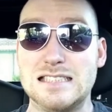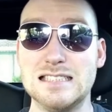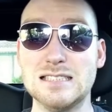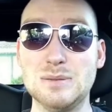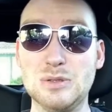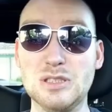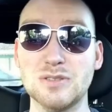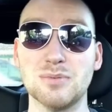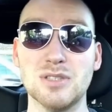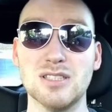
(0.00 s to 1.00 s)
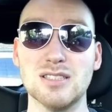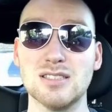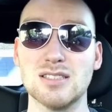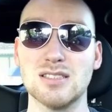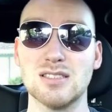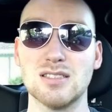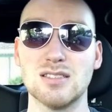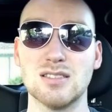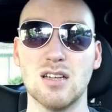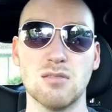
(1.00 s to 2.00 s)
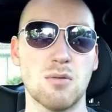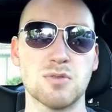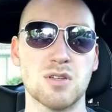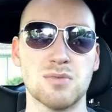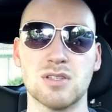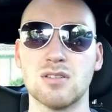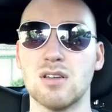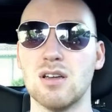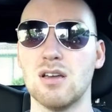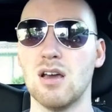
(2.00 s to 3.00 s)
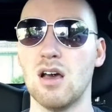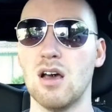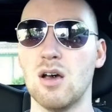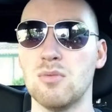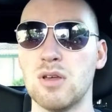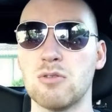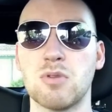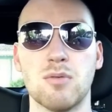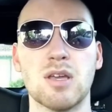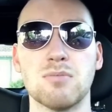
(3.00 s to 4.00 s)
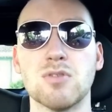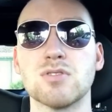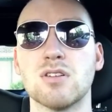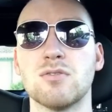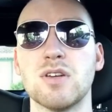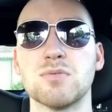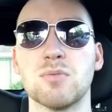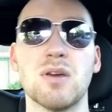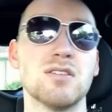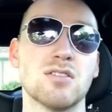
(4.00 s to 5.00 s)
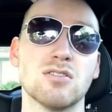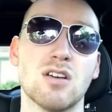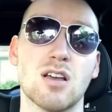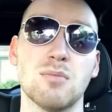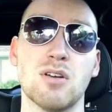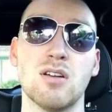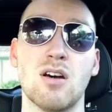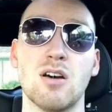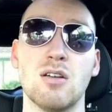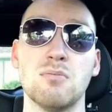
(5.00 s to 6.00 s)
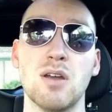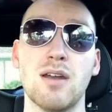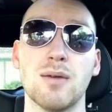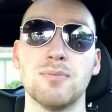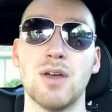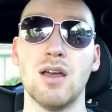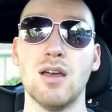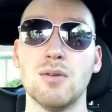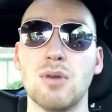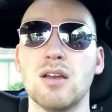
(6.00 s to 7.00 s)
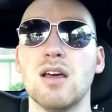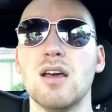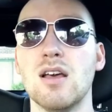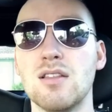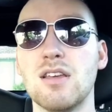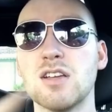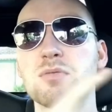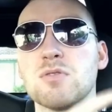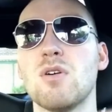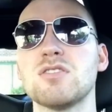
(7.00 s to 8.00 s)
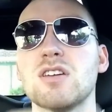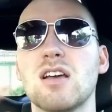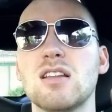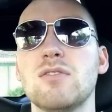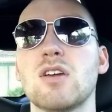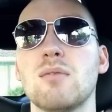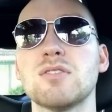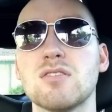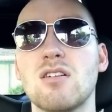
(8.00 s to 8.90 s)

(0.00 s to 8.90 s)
Some sort of a prize. I'll come up with something. It will probably get posted on the Facebook page, and I'll talk about it on Monday. But thank you guys so much for watching. Leave your comments.